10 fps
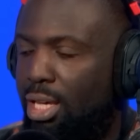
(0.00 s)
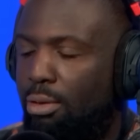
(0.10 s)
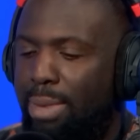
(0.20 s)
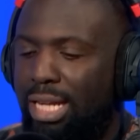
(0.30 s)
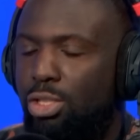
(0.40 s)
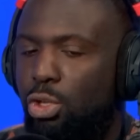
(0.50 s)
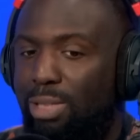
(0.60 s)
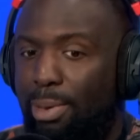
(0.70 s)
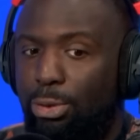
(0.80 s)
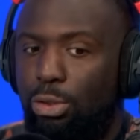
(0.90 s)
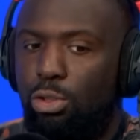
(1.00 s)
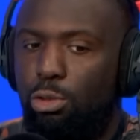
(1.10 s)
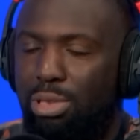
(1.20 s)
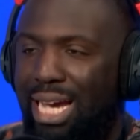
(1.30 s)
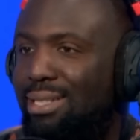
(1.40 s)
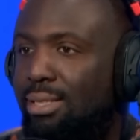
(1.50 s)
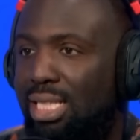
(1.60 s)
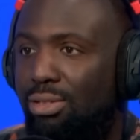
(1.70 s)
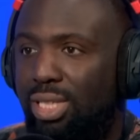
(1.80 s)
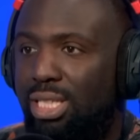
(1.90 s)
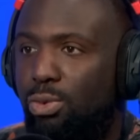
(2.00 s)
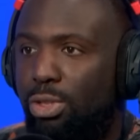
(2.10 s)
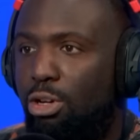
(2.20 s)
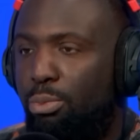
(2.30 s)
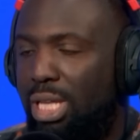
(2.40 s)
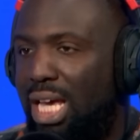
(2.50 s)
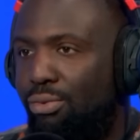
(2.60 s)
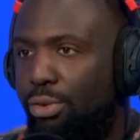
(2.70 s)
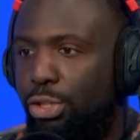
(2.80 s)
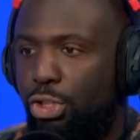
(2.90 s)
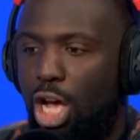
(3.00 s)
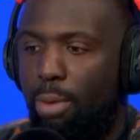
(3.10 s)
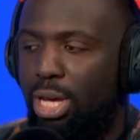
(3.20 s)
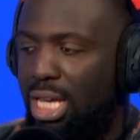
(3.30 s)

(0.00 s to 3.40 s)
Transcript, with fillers: it mandatory that people use blind CVs when they're applying for a job,